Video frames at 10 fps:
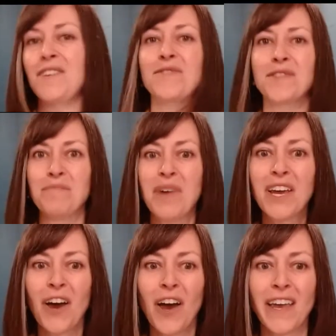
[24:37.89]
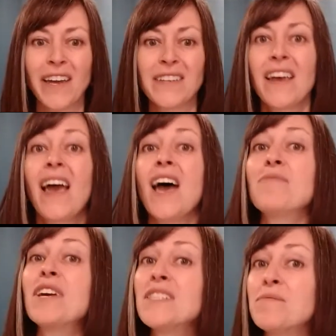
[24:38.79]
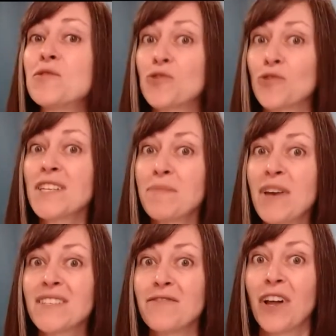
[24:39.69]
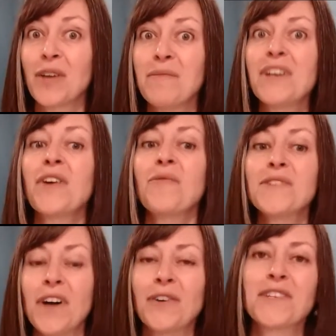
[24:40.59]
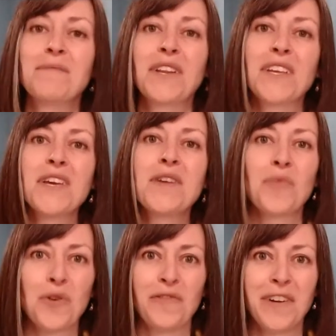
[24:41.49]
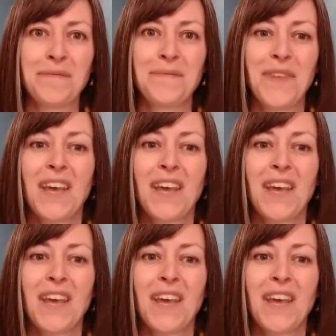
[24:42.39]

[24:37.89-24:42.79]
It was a big hit, and my strengths-based development was ultimately proven.